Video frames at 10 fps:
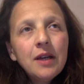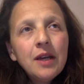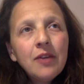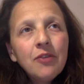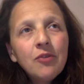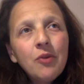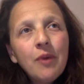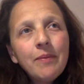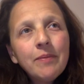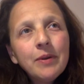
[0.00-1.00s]
it threw
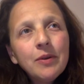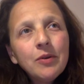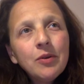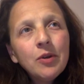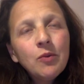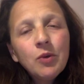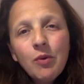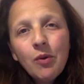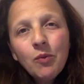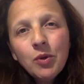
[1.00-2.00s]
up what
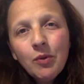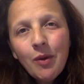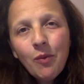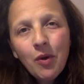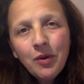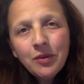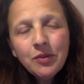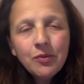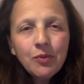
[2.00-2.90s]
do, I, what do I want?